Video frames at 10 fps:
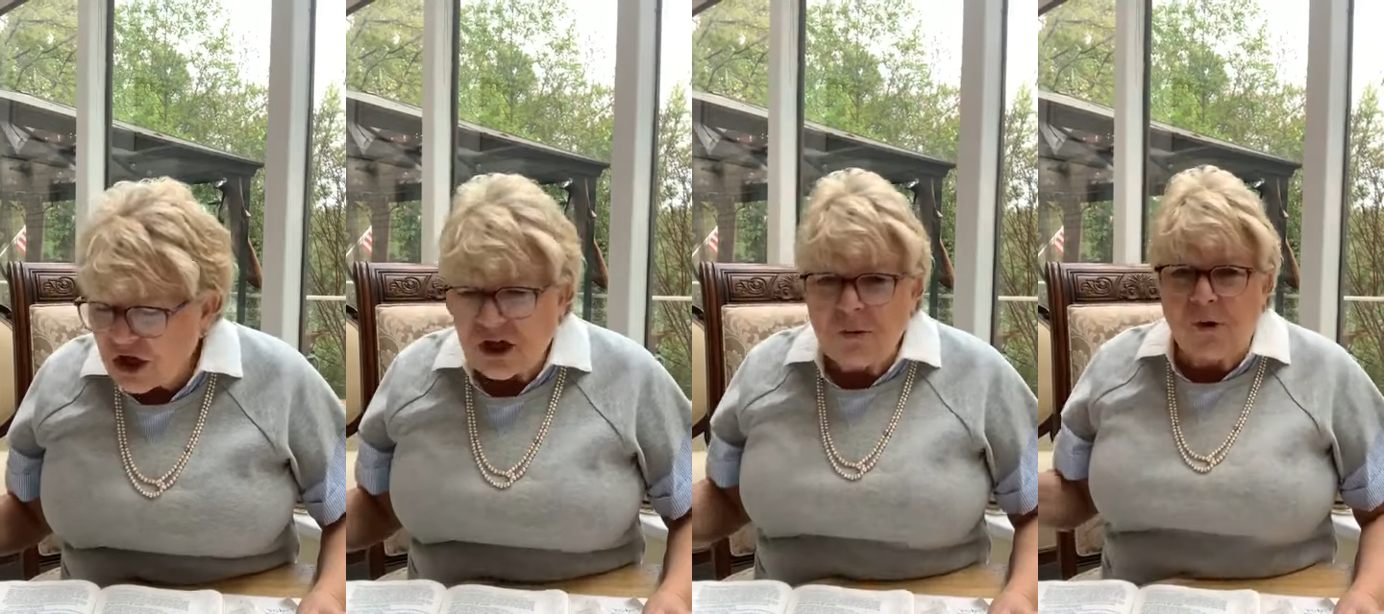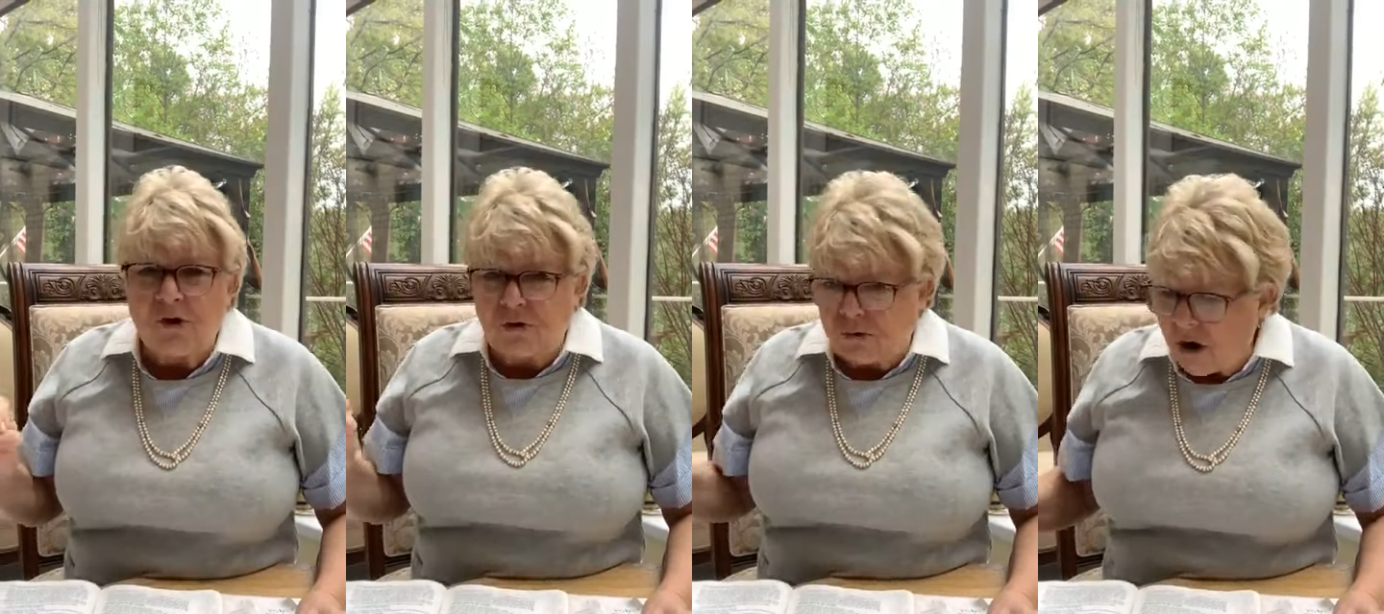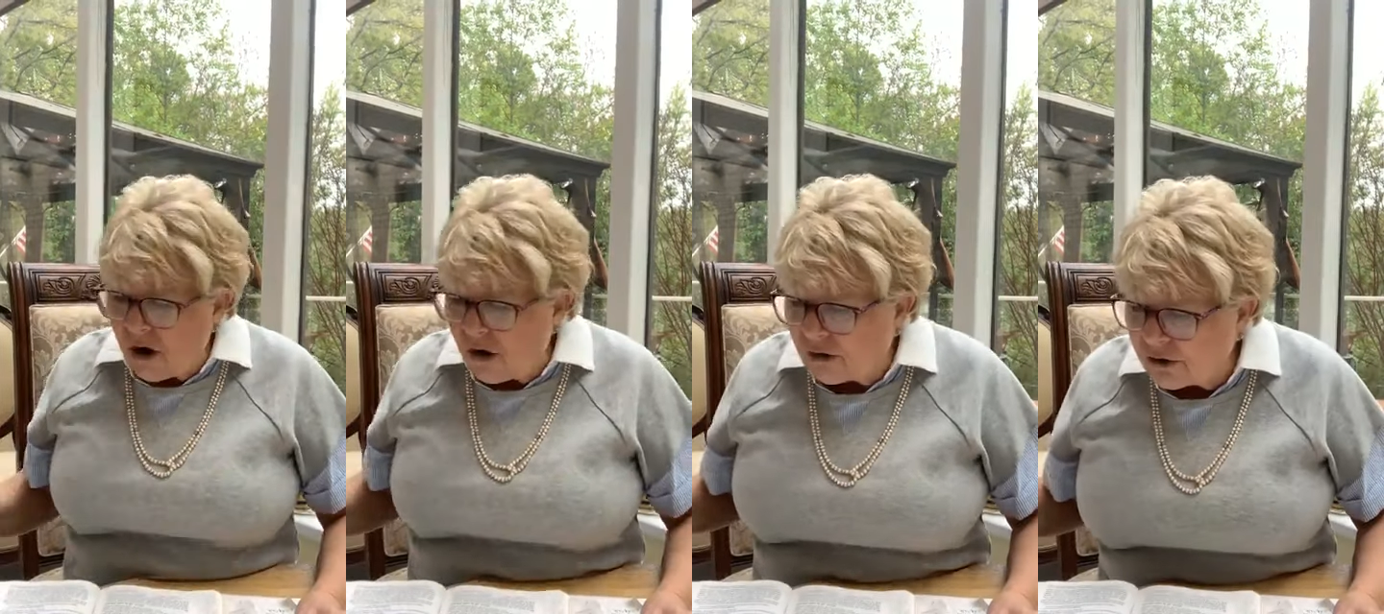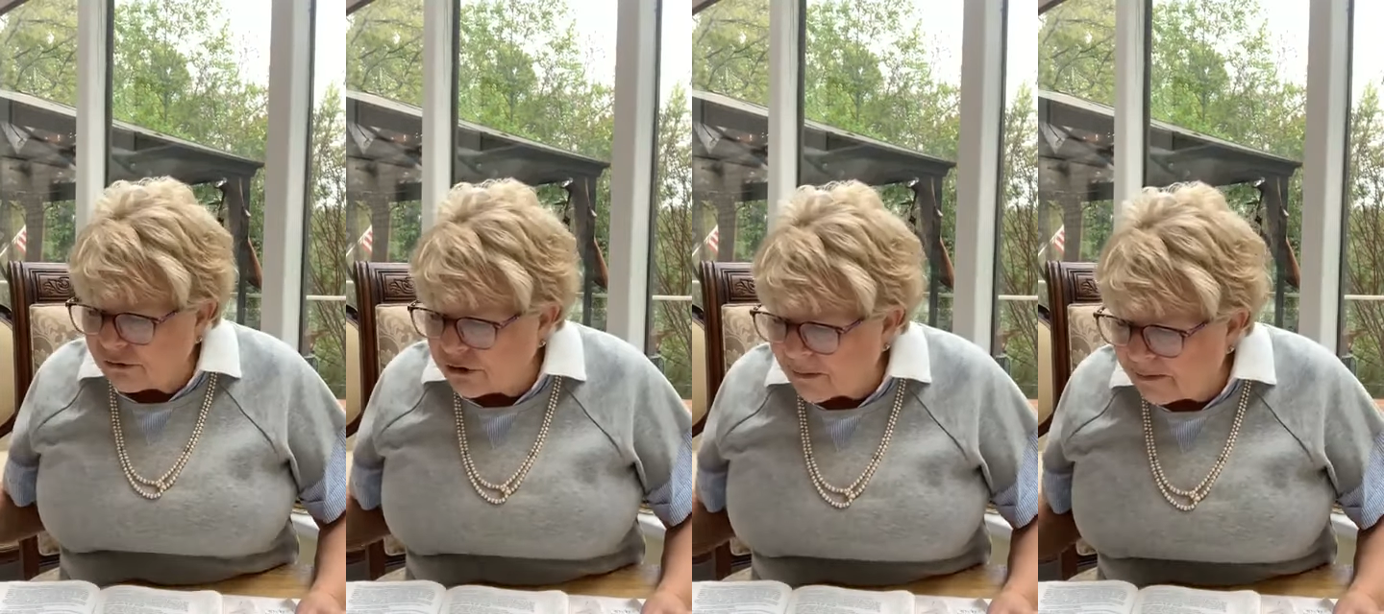You will crawl
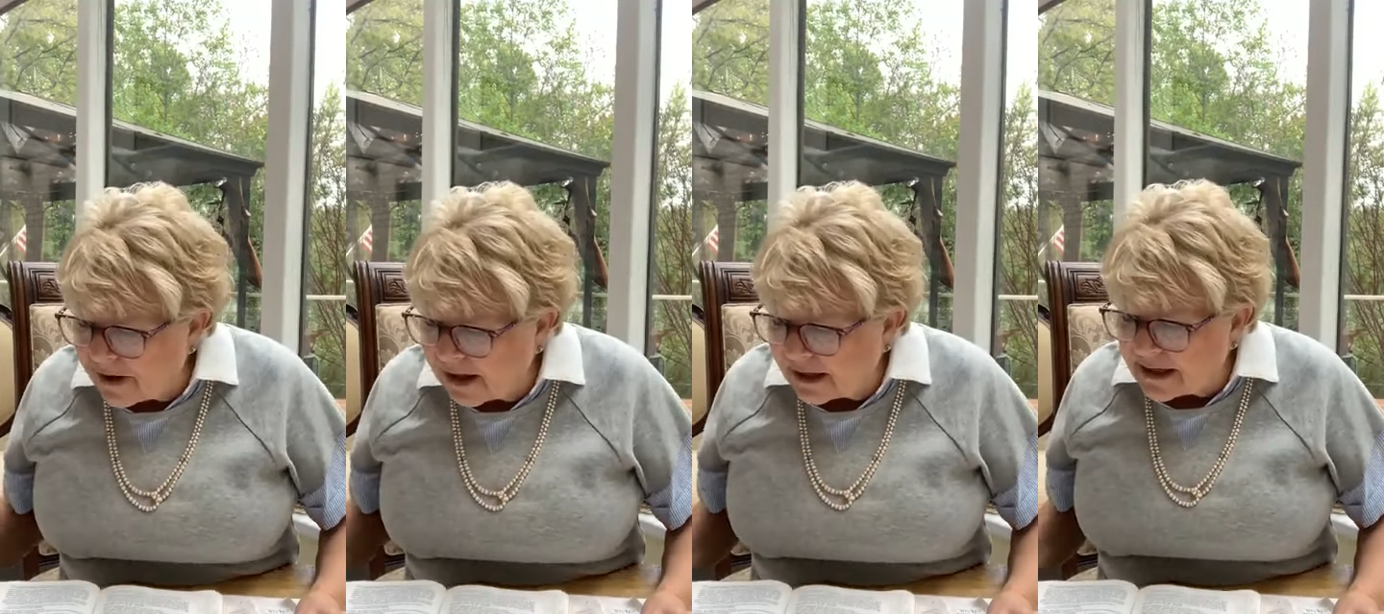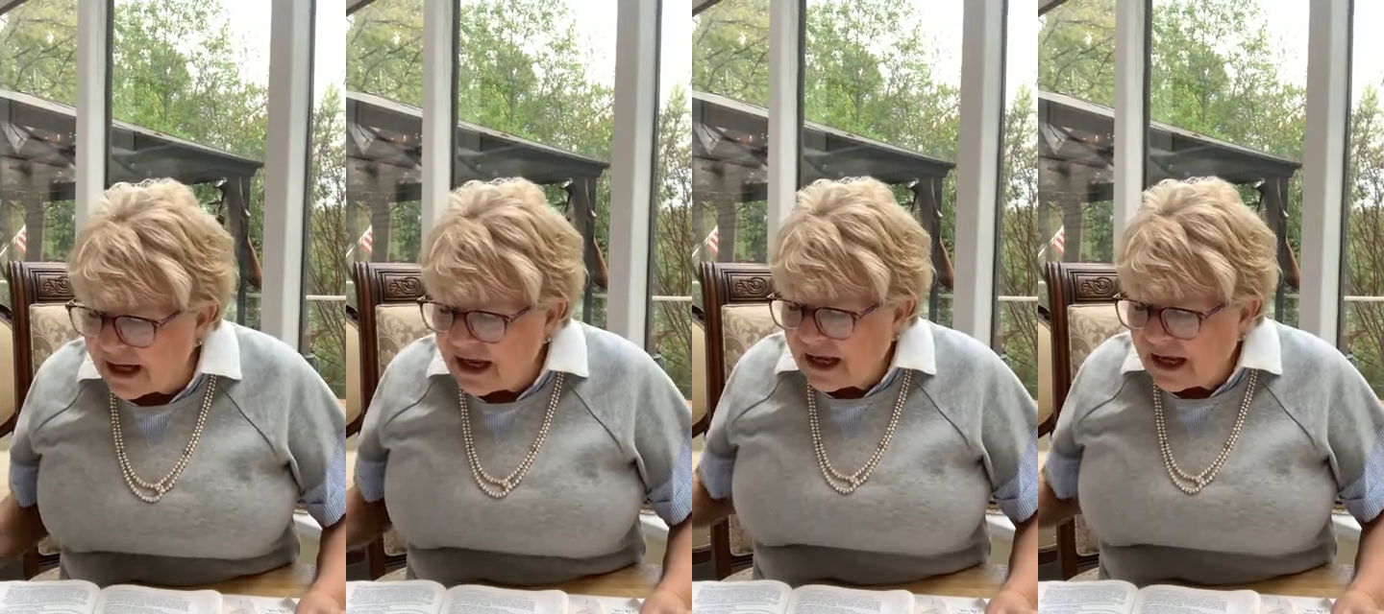on your belly